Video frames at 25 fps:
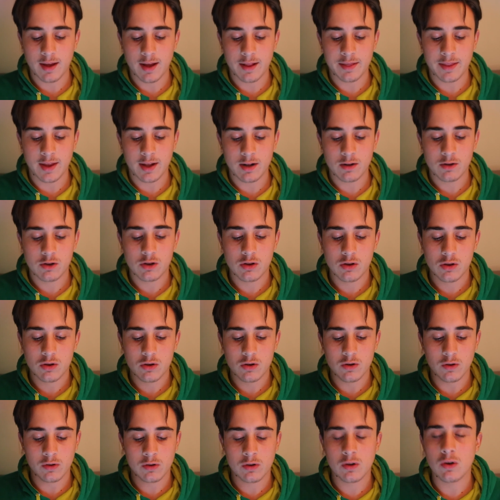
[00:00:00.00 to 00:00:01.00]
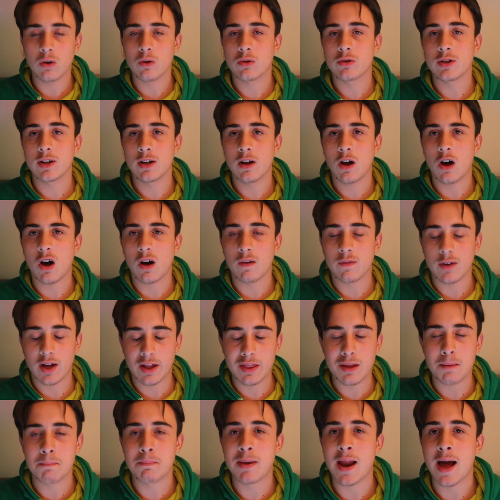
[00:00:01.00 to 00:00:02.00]
and then just cut in half
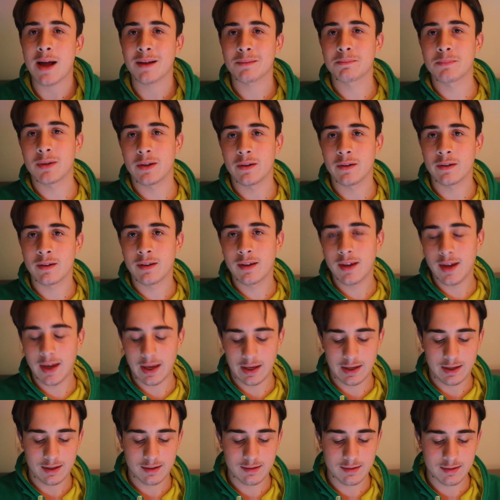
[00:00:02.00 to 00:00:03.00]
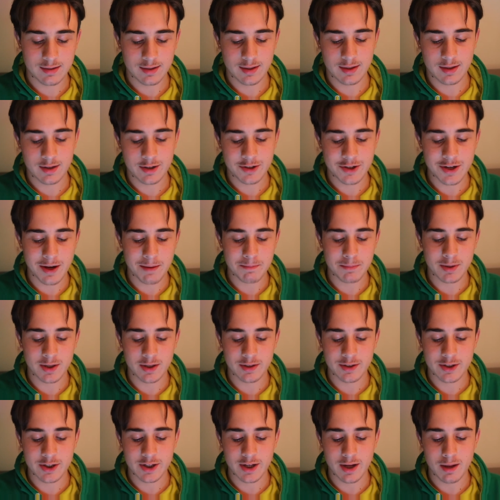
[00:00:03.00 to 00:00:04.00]
like the Blackburn kit in the
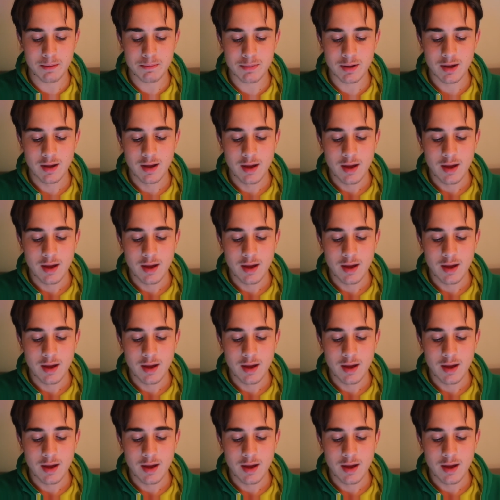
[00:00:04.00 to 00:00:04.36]
Championship.